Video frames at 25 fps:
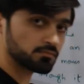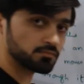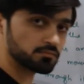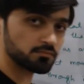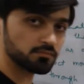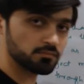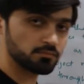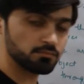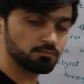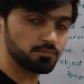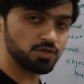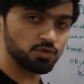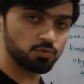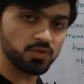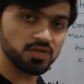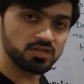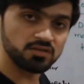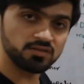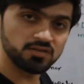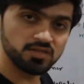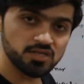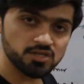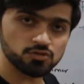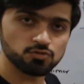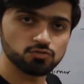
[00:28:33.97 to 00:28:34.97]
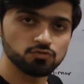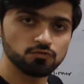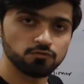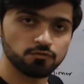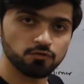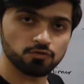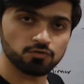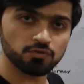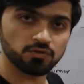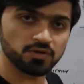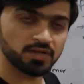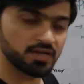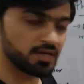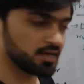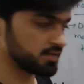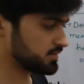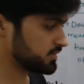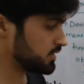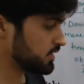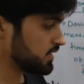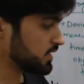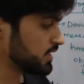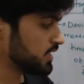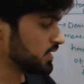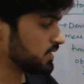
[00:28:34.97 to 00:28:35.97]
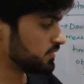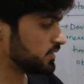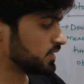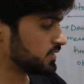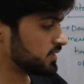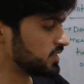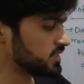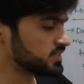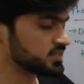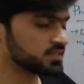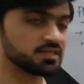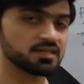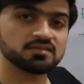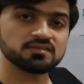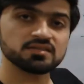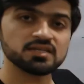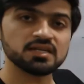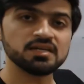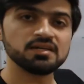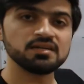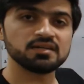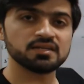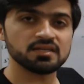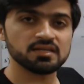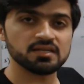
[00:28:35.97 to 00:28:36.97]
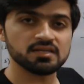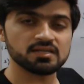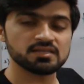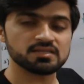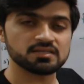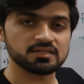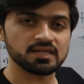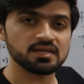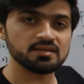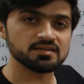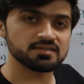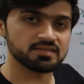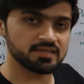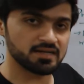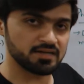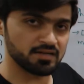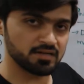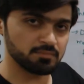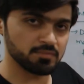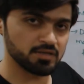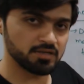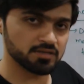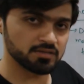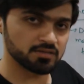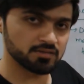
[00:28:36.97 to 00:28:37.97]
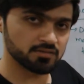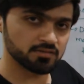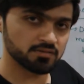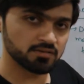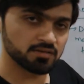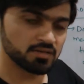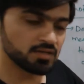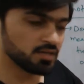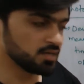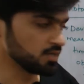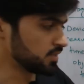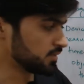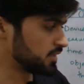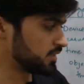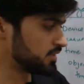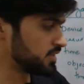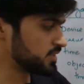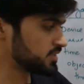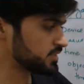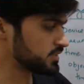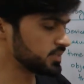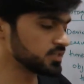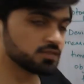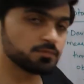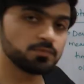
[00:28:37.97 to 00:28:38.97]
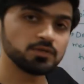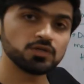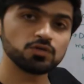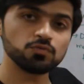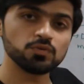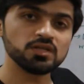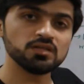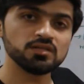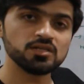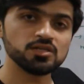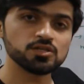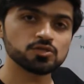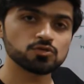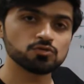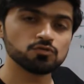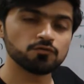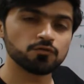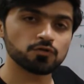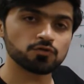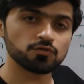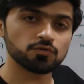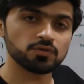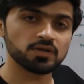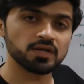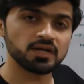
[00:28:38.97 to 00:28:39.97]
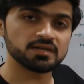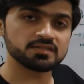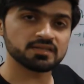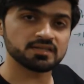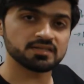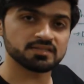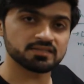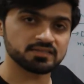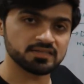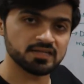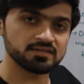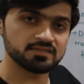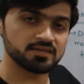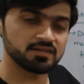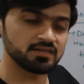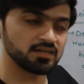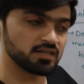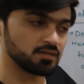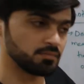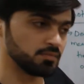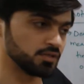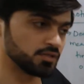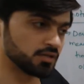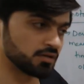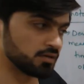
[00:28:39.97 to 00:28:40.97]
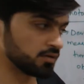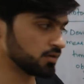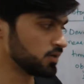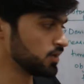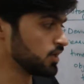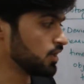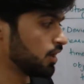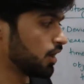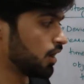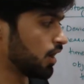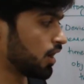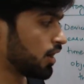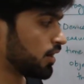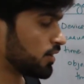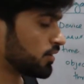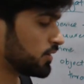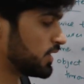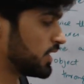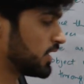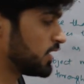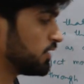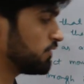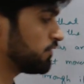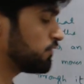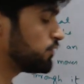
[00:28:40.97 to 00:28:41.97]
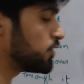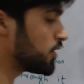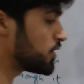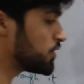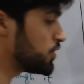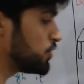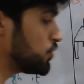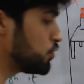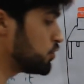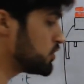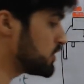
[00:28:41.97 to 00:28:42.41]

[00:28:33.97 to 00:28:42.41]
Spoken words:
between these two photo gates, the distance is 10 centimeter. The distance between these two photo gates is 10 centimeter. Or if you are using